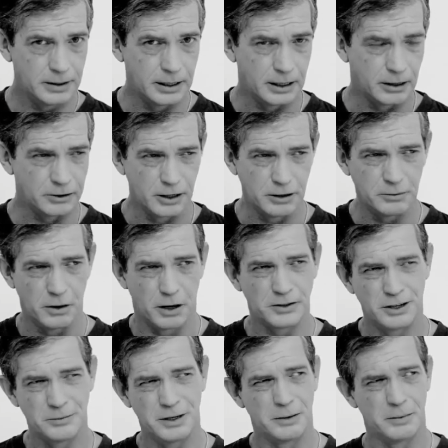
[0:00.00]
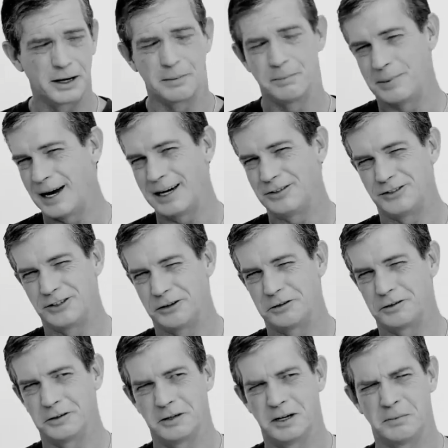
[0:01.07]
and I don't mean to make a bad
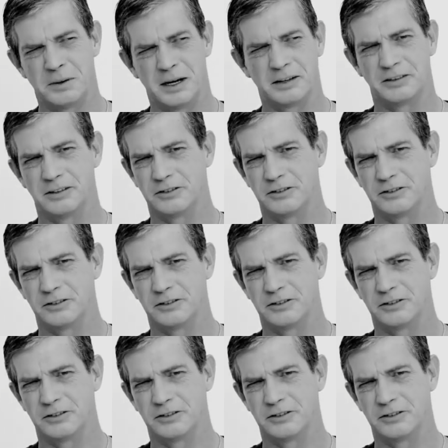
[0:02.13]
joke about